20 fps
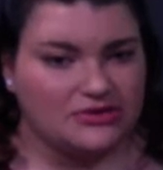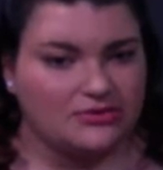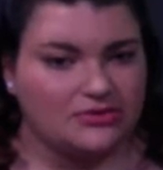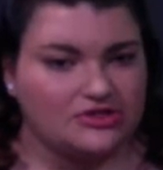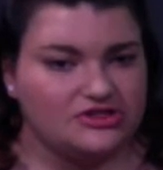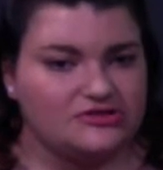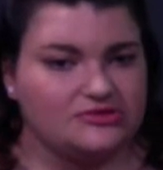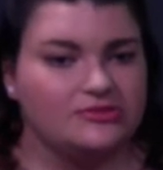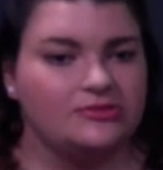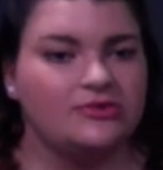
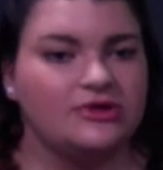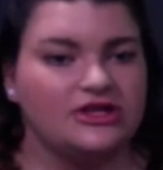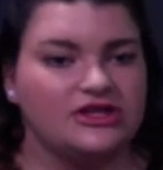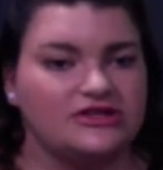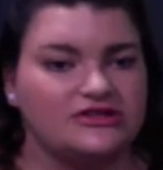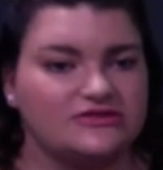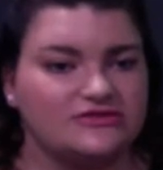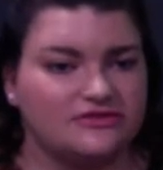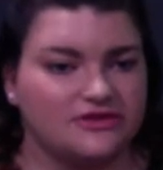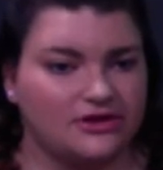which
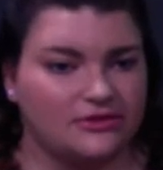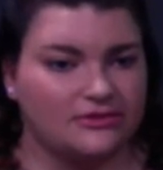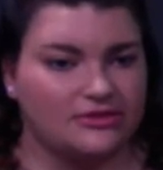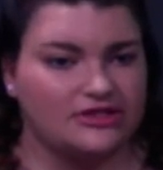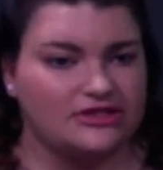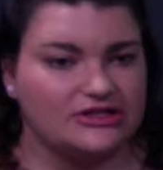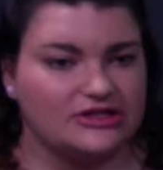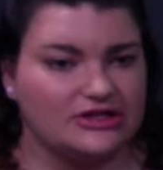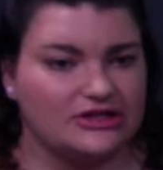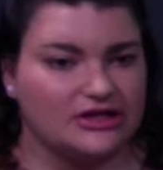is from a
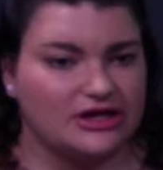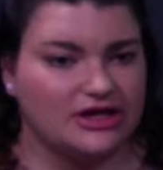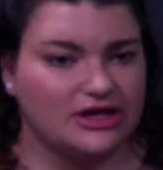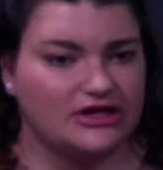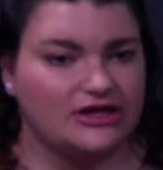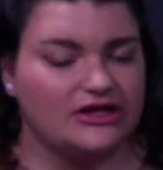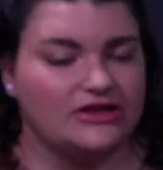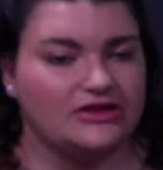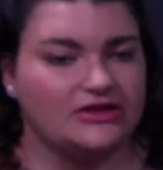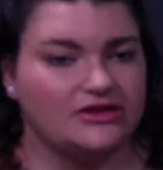decline
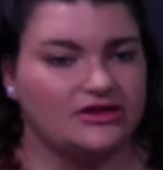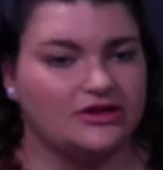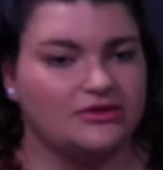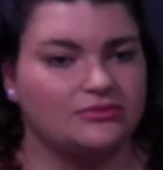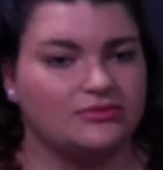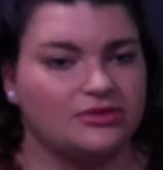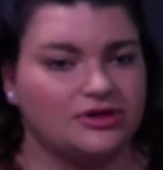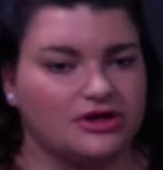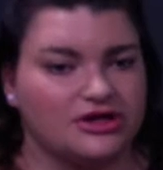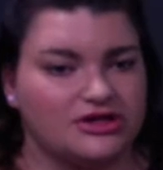in their
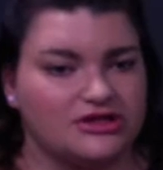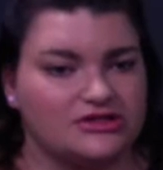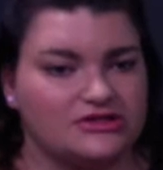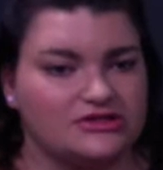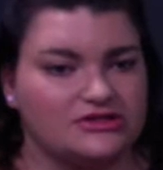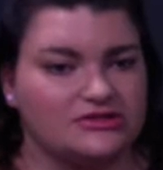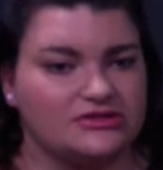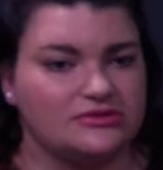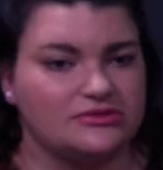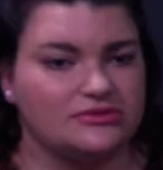
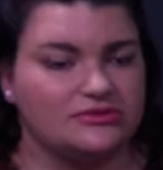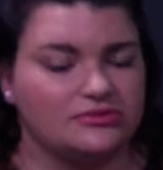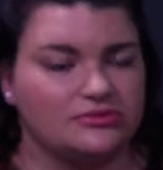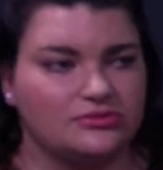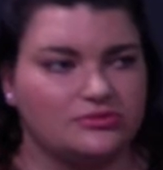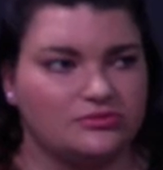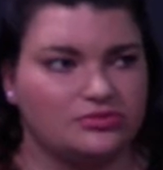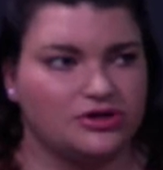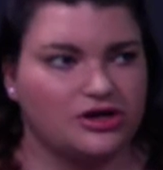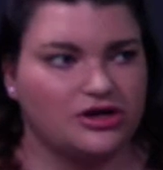price
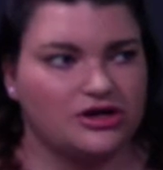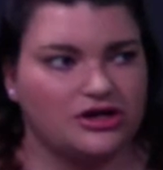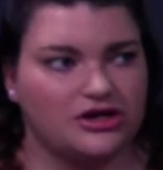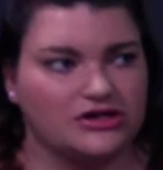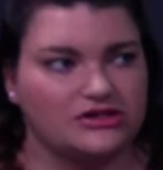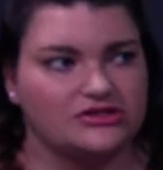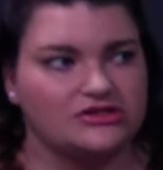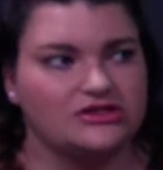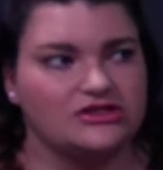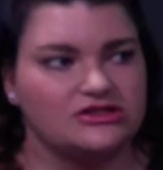
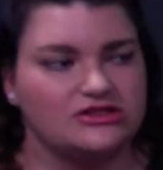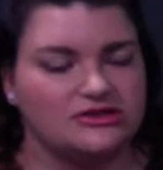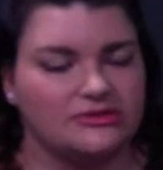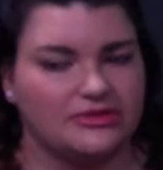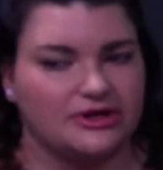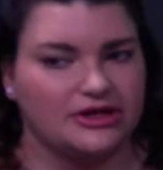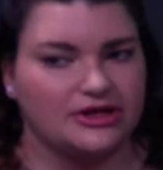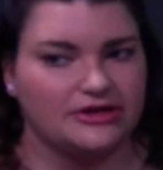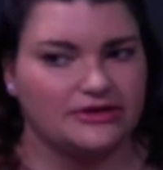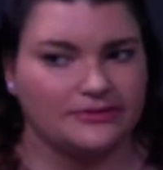product
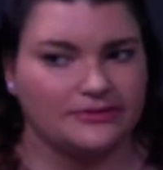demand.